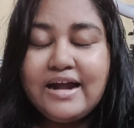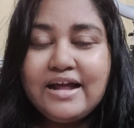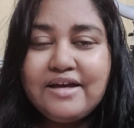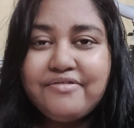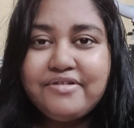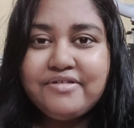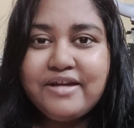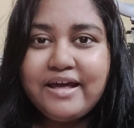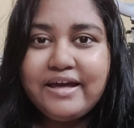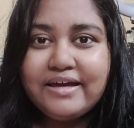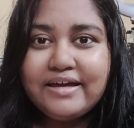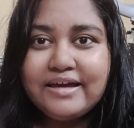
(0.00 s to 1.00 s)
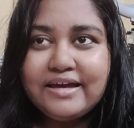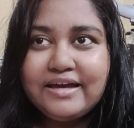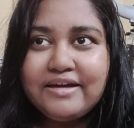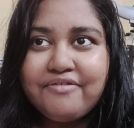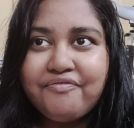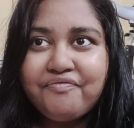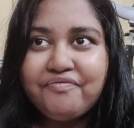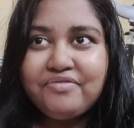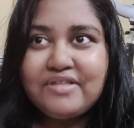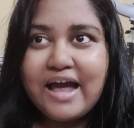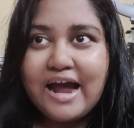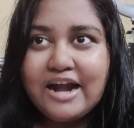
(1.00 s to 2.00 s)
And I was like, if
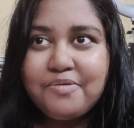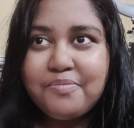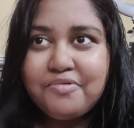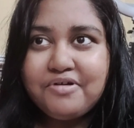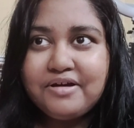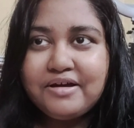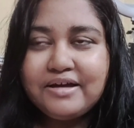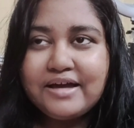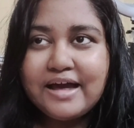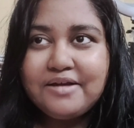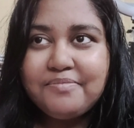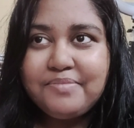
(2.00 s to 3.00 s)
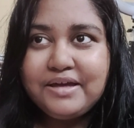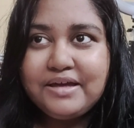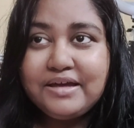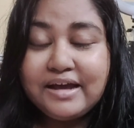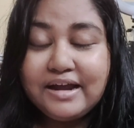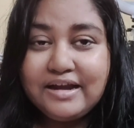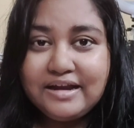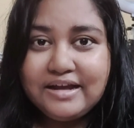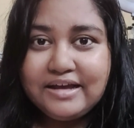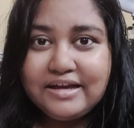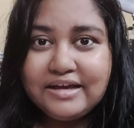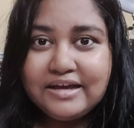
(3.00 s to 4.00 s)
that book can be
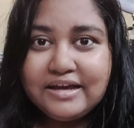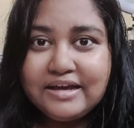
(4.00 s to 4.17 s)
indie,